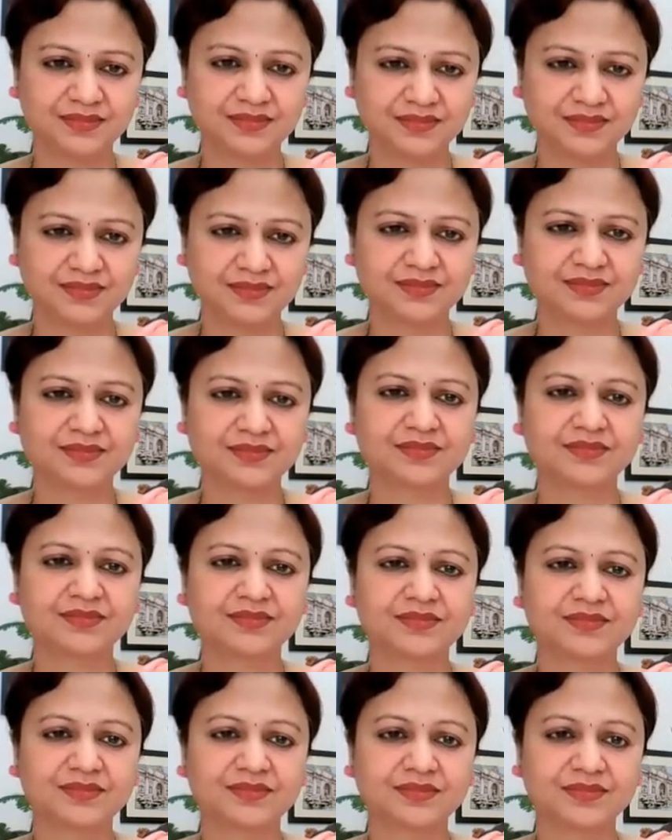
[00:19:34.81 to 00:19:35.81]

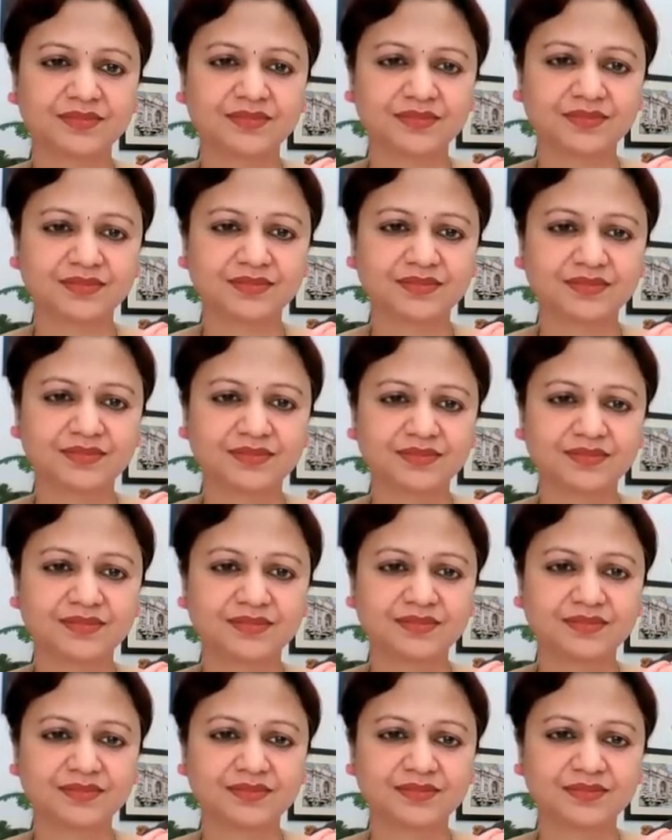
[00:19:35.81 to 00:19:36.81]

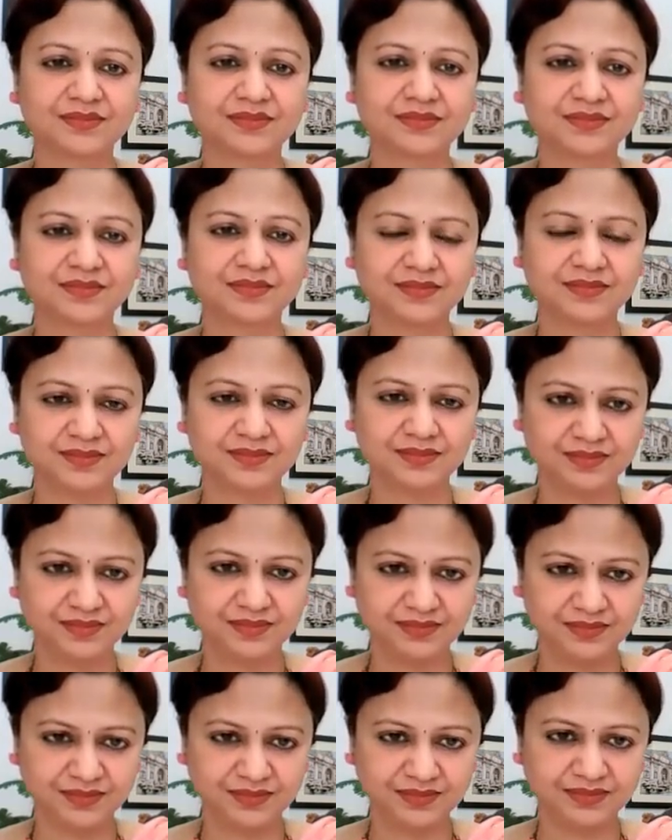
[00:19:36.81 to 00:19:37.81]

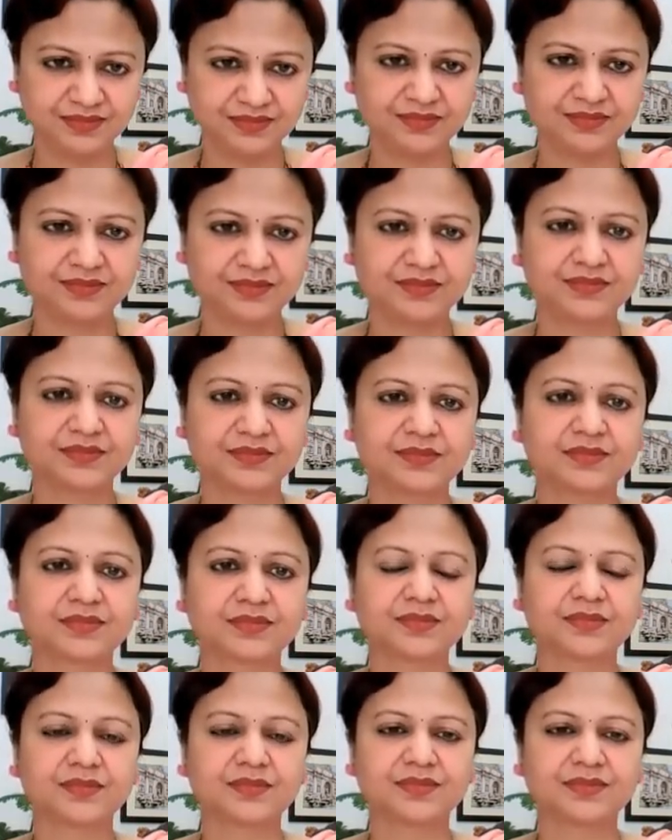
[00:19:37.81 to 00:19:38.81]

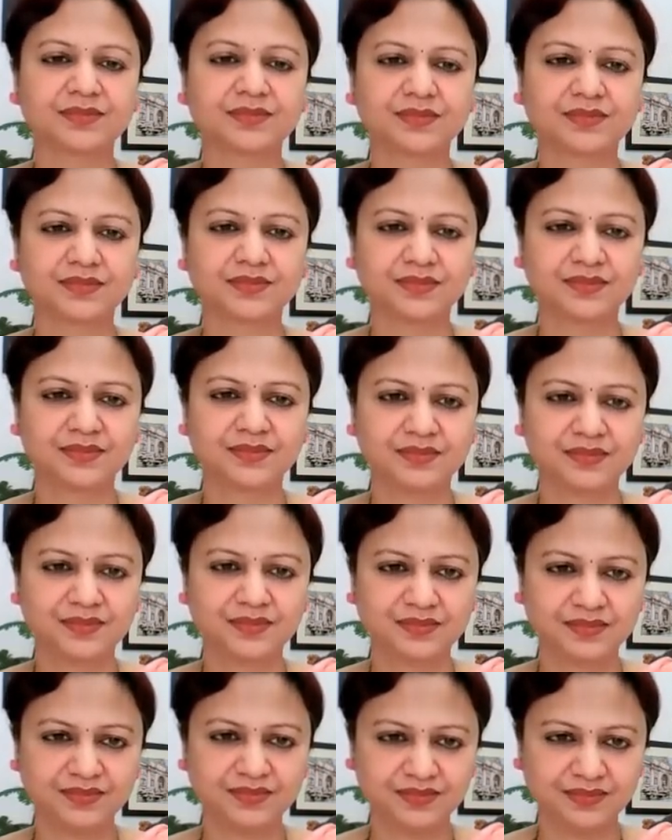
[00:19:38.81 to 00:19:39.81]

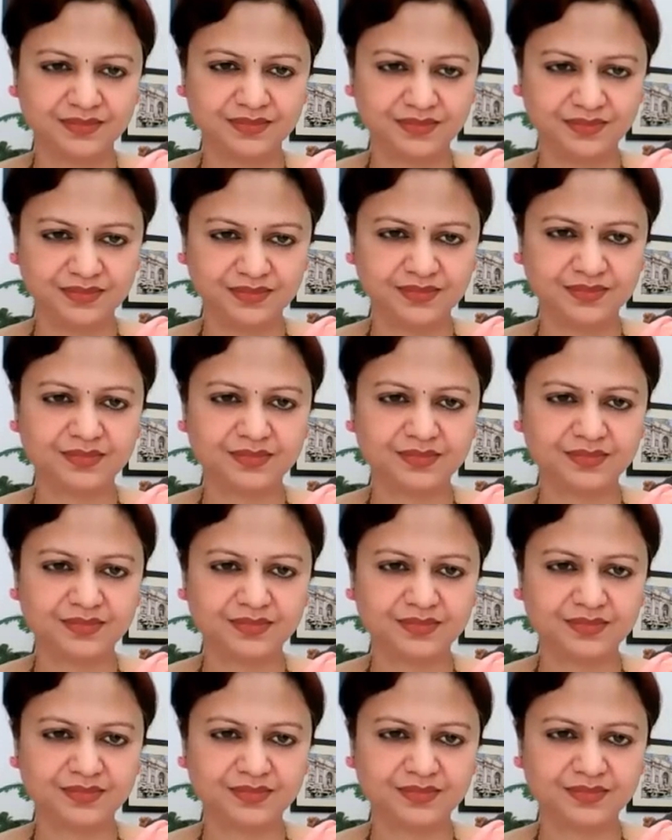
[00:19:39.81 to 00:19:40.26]
This person isn't speaking.